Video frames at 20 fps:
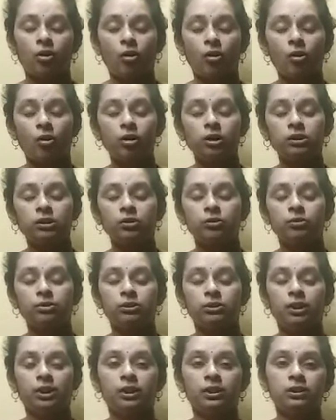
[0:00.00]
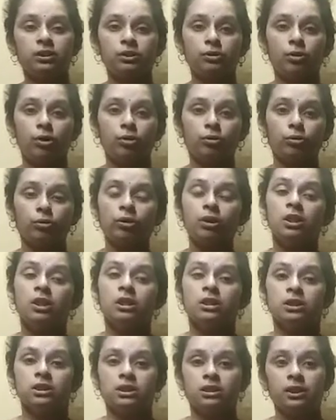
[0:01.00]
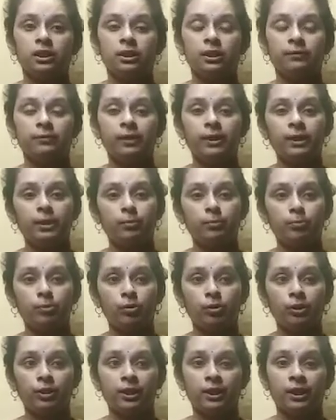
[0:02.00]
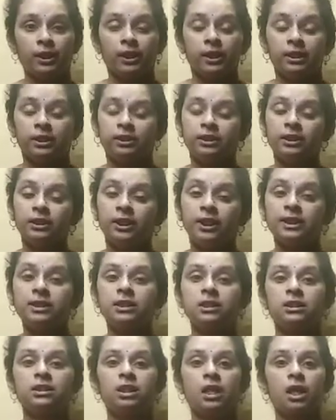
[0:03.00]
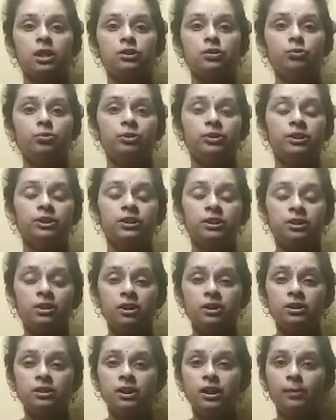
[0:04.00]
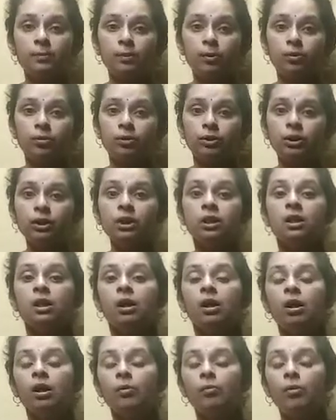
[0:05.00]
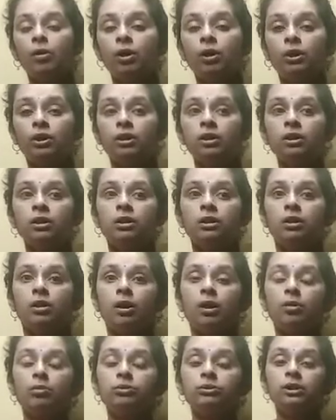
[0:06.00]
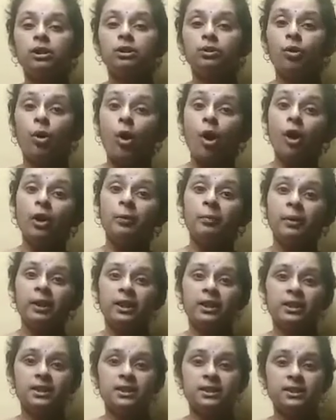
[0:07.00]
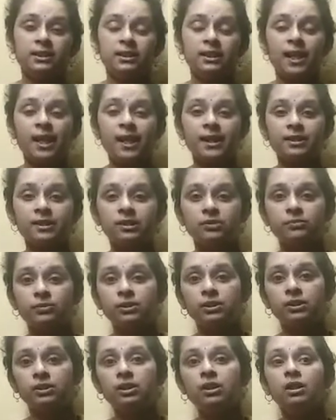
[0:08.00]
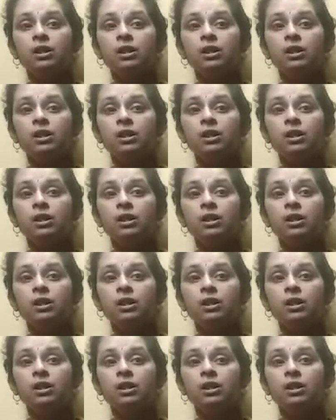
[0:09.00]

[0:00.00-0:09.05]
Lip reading: All those things you have to study, very important. In the next class we will discuss about water, how the non-metals reacts with